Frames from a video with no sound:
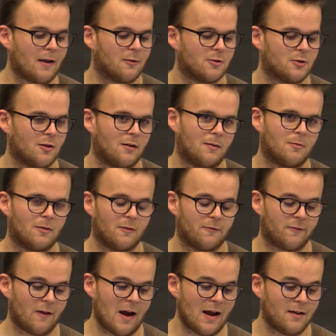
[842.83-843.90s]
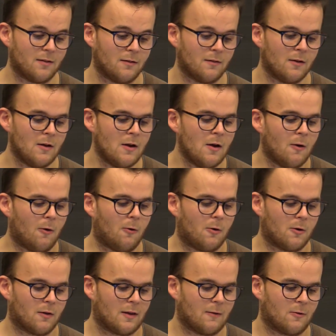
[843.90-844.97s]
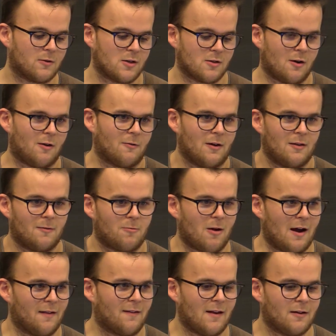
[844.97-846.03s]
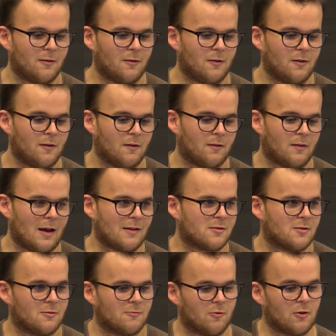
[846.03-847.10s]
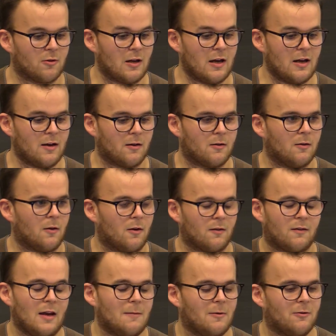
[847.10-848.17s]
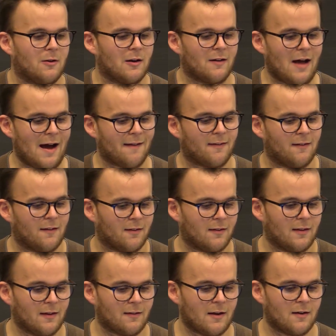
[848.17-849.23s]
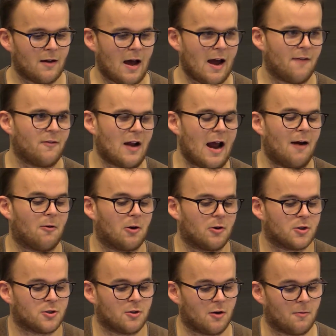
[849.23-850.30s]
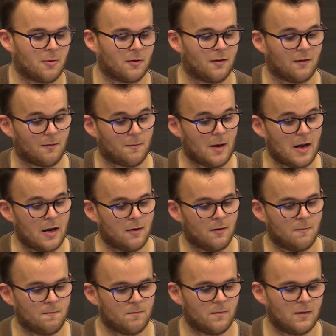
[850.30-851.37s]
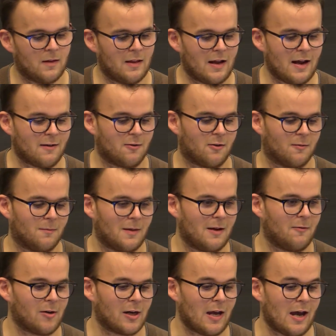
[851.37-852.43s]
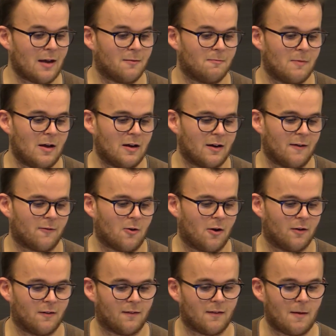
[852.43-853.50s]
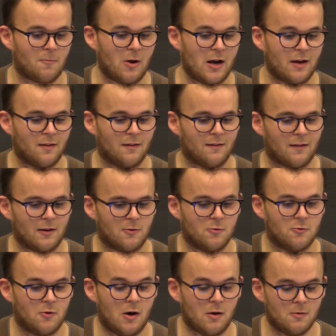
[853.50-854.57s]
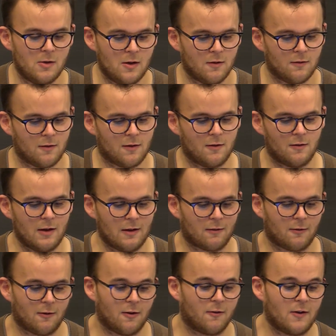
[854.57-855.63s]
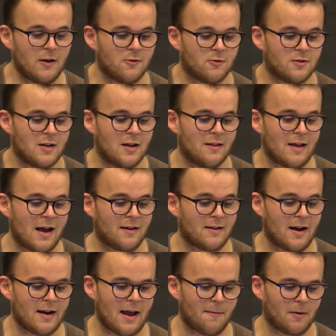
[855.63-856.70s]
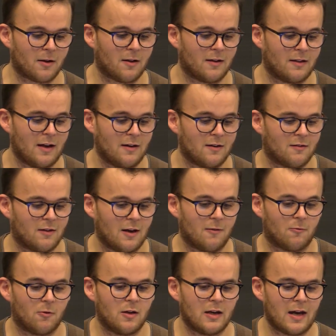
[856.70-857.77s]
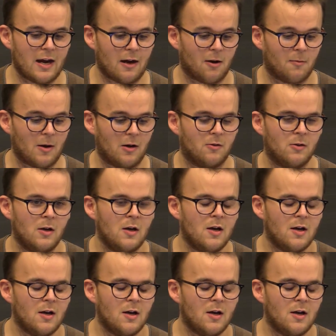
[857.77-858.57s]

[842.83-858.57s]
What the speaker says: either showed up with a friend or they were just already in the Pride Center, because that's just where they stay between classes. And they said, I have an hour, sure, I'll participate. And then I told them they would get a gift card to Subway, and they said, cool. So it's sort of interesting in that dynamic. Like, they just didn't really care about